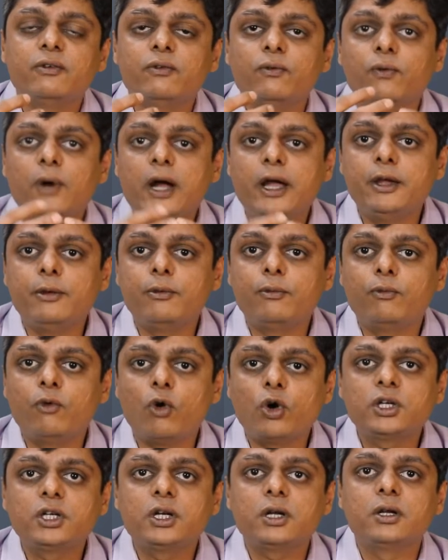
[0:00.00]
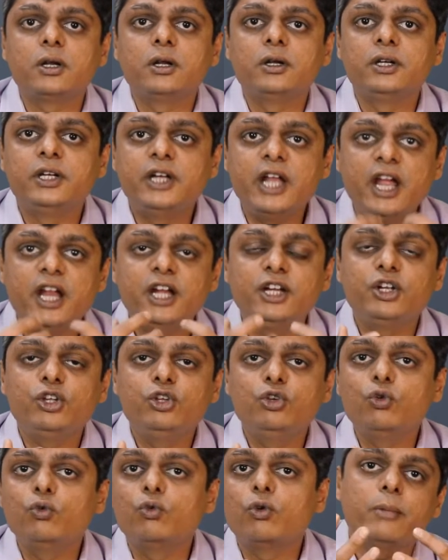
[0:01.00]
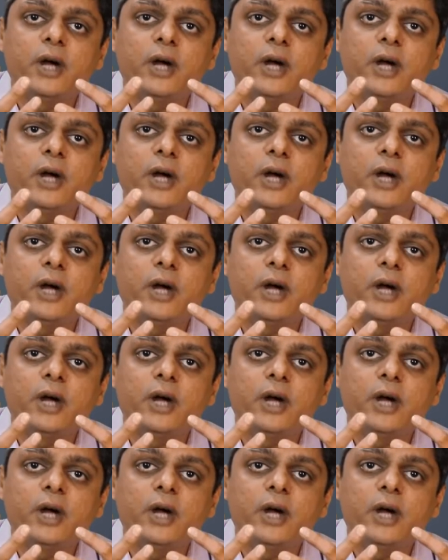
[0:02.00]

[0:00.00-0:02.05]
by what date you,